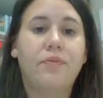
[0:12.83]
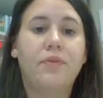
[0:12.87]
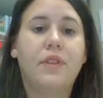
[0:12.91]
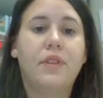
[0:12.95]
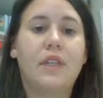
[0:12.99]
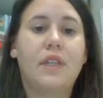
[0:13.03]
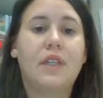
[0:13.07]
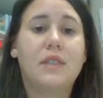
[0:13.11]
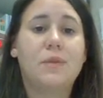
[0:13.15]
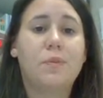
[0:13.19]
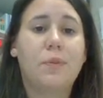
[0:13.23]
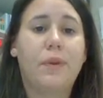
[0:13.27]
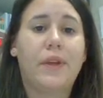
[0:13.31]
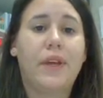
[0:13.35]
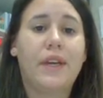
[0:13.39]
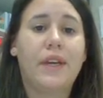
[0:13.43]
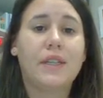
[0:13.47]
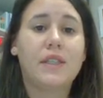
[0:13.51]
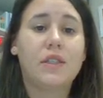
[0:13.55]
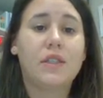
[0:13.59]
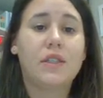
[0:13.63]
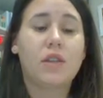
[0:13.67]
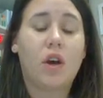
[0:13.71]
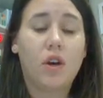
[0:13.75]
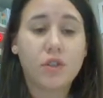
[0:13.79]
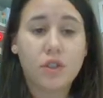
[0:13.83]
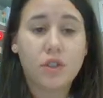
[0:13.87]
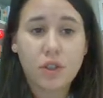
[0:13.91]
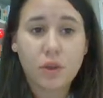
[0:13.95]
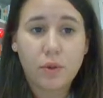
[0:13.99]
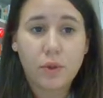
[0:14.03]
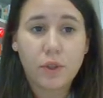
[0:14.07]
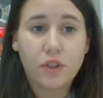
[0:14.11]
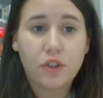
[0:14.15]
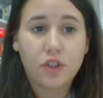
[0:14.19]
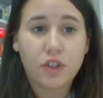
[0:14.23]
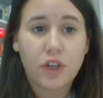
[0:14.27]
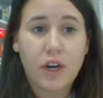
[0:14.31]
These plans also
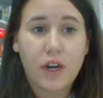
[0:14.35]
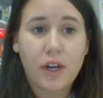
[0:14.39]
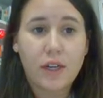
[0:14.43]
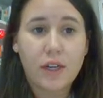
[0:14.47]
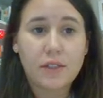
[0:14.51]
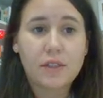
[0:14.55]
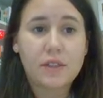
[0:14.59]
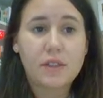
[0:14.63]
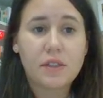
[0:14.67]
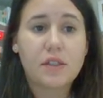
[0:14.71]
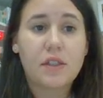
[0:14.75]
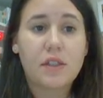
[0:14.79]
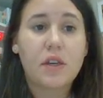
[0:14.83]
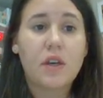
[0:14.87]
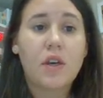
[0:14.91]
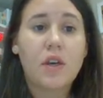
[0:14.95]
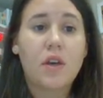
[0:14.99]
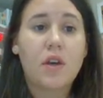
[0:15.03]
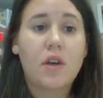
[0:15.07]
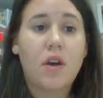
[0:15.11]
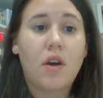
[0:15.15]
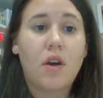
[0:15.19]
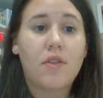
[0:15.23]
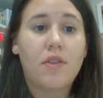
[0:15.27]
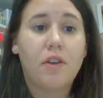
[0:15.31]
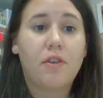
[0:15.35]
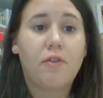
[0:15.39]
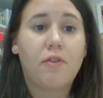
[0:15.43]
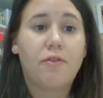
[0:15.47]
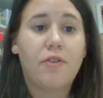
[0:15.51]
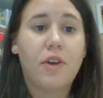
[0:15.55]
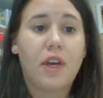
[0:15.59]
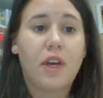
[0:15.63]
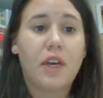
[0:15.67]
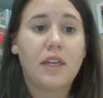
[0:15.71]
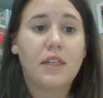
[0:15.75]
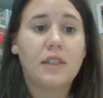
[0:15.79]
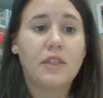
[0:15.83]
addressed the
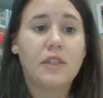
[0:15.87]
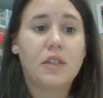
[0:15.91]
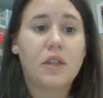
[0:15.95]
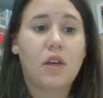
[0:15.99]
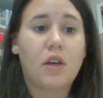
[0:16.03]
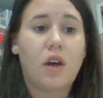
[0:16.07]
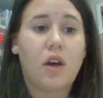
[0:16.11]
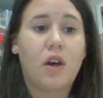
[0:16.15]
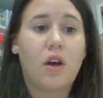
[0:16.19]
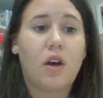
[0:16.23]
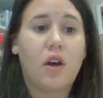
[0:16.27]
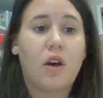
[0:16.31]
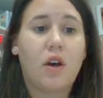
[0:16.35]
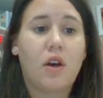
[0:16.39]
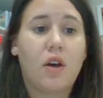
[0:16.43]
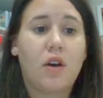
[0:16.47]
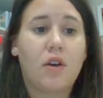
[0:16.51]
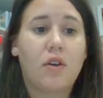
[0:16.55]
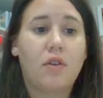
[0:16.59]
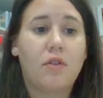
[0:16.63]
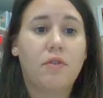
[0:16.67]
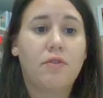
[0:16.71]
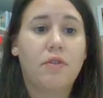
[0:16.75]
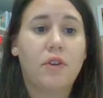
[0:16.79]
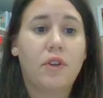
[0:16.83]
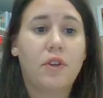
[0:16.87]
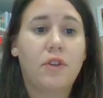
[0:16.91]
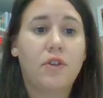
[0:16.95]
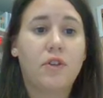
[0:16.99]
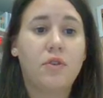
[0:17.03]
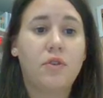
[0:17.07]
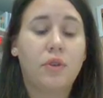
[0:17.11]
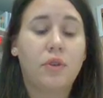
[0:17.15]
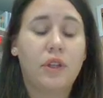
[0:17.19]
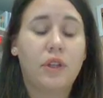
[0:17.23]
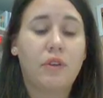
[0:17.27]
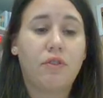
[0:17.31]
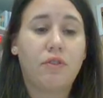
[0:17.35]
fate of
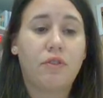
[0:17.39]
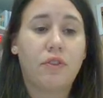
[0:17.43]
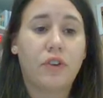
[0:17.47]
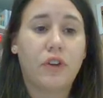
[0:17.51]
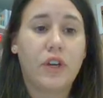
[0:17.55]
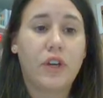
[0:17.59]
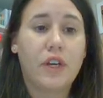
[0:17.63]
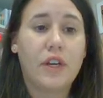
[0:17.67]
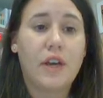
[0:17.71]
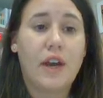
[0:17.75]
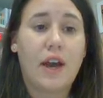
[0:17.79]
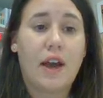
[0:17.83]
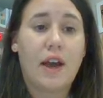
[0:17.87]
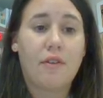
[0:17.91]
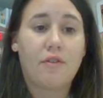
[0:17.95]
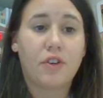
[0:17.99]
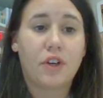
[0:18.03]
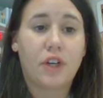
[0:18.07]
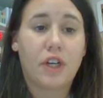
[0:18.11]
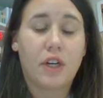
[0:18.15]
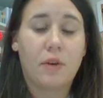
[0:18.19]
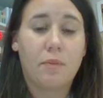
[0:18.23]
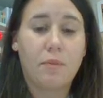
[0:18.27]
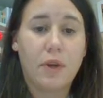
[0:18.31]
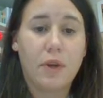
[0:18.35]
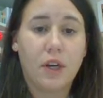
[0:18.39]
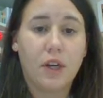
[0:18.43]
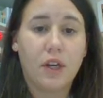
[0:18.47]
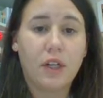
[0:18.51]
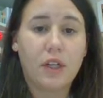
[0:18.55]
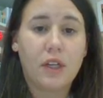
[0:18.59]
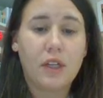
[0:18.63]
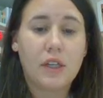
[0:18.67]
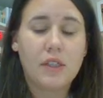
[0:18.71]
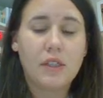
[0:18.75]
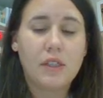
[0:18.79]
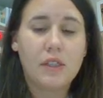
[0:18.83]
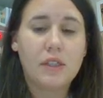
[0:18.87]
newly freed African
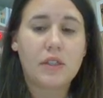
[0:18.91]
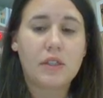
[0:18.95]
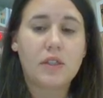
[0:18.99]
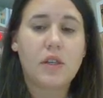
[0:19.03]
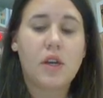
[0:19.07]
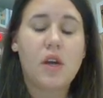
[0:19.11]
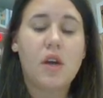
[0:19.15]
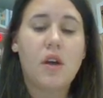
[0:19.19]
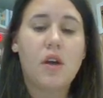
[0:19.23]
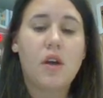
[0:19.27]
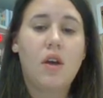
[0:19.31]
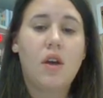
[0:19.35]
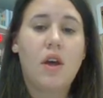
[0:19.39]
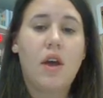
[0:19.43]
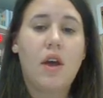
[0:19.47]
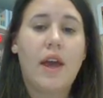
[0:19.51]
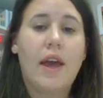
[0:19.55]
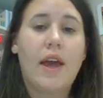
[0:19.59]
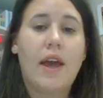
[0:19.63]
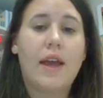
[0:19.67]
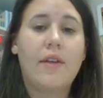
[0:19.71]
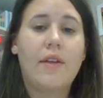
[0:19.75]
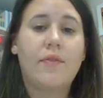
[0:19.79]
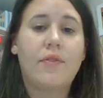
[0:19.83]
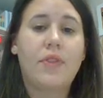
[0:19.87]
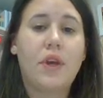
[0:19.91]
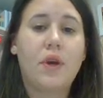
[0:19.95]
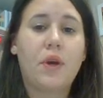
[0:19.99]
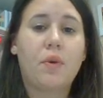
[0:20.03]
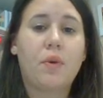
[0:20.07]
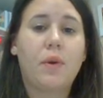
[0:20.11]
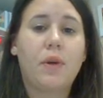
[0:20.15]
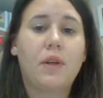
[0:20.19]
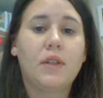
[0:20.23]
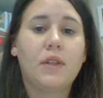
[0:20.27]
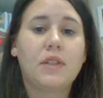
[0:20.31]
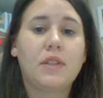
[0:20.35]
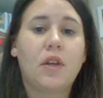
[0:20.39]
Americans, and there
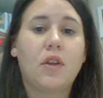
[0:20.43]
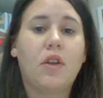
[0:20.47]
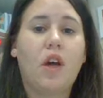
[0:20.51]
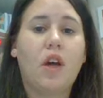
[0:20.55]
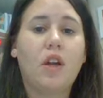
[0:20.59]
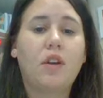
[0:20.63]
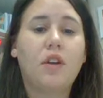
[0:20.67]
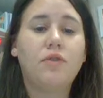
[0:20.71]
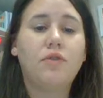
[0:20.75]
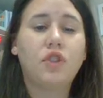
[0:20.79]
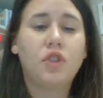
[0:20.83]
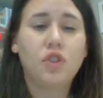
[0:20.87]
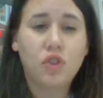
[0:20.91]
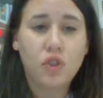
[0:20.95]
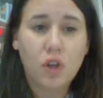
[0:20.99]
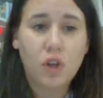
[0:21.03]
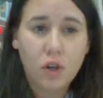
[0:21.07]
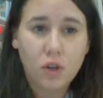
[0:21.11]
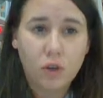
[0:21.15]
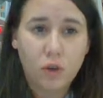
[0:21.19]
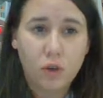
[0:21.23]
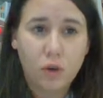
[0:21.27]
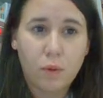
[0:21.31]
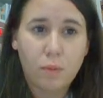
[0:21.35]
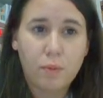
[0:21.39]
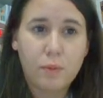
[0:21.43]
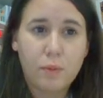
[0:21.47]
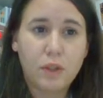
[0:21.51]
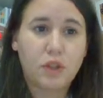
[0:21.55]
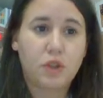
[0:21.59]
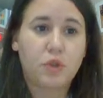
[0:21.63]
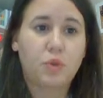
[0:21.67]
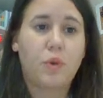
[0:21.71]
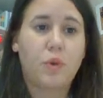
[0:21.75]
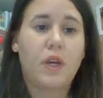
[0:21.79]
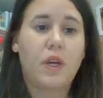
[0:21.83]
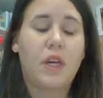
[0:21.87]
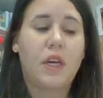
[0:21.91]
was a lot of struggle
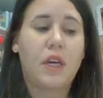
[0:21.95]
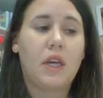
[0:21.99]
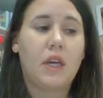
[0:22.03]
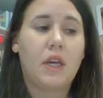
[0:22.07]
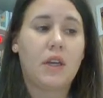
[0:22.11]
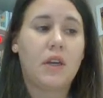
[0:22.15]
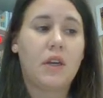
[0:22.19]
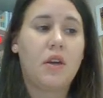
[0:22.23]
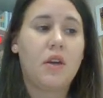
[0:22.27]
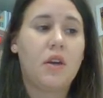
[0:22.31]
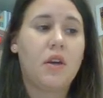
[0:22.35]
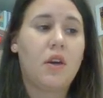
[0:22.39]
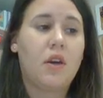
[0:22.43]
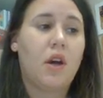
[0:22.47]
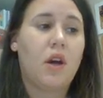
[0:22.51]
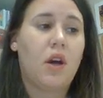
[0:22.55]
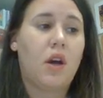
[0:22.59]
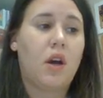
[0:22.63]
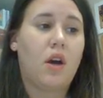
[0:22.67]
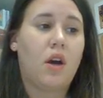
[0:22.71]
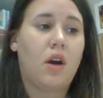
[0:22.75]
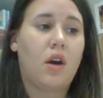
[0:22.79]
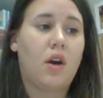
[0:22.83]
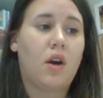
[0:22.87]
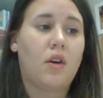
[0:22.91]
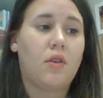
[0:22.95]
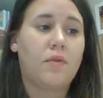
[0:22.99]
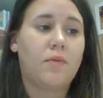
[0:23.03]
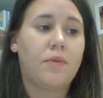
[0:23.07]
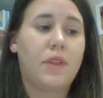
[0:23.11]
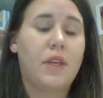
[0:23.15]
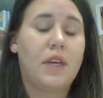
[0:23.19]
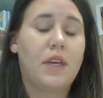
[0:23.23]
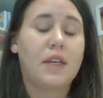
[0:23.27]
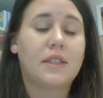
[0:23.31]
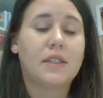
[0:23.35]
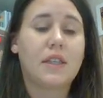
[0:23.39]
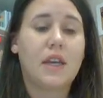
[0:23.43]
between
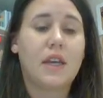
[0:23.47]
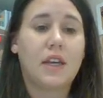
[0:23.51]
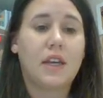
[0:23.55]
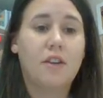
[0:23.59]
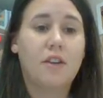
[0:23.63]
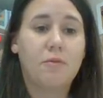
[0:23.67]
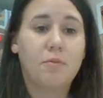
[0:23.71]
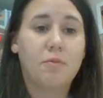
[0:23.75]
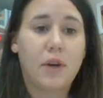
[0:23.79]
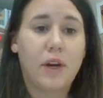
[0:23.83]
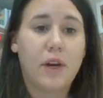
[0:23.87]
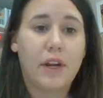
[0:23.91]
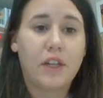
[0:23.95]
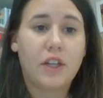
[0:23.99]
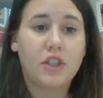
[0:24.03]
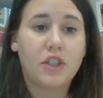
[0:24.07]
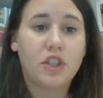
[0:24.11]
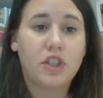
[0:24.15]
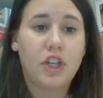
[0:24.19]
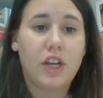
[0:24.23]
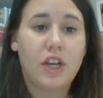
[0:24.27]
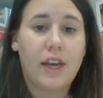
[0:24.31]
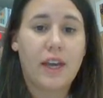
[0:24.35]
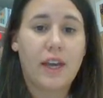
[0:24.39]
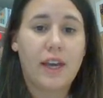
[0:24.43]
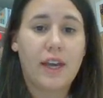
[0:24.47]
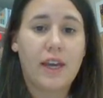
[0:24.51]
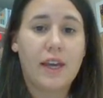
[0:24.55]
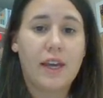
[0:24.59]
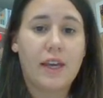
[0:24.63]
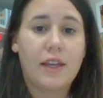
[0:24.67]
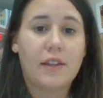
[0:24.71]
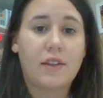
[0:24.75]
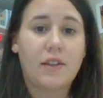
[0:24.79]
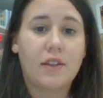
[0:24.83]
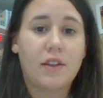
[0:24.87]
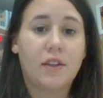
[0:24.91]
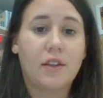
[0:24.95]
the executive branch
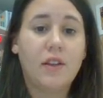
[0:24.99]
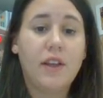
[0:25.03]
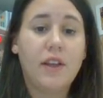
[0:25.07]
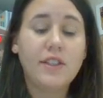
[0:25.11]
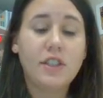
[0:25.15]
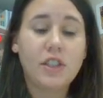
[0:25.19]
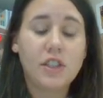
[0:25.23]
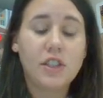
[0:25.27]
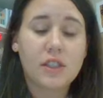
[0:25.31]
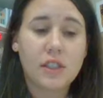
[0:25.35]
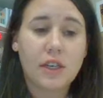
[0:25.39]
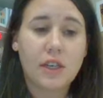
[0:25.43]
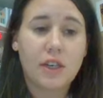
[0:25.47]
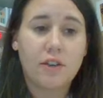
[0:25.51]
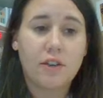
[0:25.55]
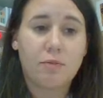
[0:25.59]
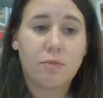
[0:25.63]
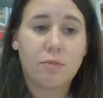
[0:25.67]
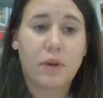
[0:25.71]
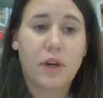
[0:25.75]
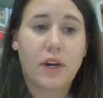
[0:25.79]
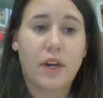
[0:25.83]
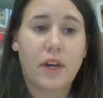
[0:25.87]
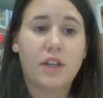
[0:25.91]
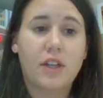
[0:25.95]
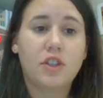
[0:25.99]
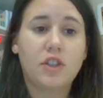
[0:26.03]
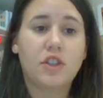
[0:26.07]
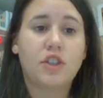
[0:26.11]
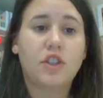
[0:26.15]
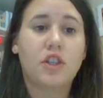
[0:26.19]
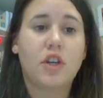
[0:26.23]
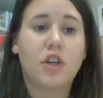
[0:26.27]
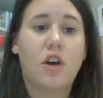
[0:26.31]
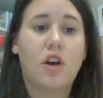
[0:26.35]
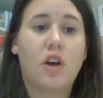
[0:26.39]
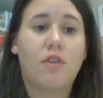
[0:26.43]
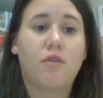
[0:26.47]
and the legislative branch
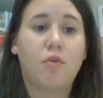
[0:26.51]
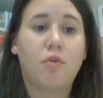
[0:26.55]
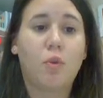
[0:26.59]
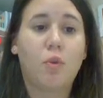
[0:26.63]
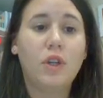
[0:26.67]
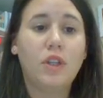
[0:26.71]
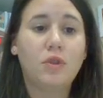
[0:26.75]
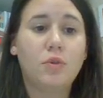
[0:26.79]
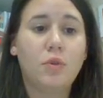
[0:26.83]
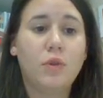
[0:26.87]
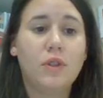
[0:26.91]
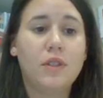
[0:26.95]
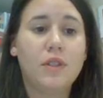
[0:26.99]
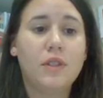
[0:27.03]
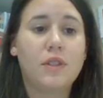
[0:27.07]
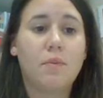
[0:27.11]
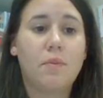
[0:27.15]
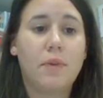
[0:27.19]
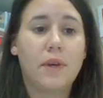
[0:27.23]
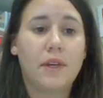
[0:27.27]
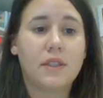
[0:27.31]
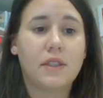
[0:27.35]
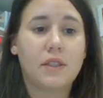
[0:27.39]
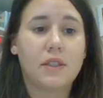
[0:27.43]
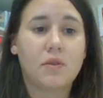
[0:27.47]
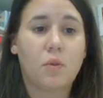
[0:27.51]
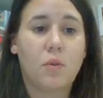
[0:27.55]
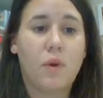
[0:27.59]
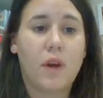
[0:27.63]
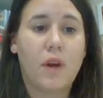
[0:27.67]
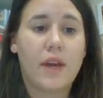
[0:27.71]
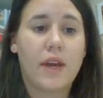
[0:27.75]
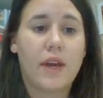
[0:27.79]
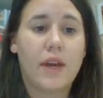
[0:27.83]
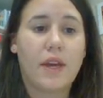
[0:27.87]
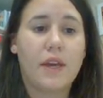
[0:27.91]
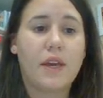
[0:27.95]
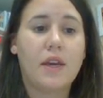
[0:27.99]
of which was the best
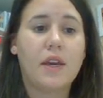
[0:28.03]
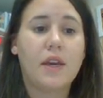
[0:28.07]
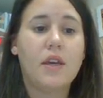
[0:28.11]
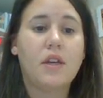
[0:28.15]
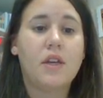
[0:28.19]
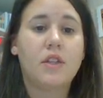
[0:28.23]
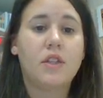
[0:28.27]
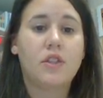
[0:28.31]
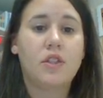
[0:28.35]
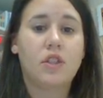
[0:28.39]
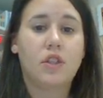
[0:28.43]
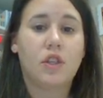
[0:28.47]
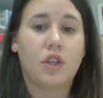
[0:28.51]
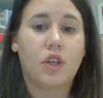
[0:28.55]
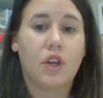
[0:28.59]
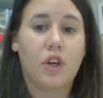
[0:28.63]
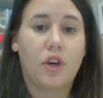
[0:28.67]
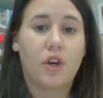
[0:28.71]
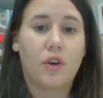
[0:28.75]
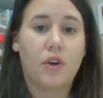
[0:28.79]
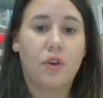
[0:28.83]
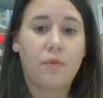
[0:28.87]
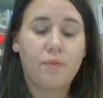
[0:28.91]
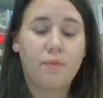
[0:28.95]
way to go.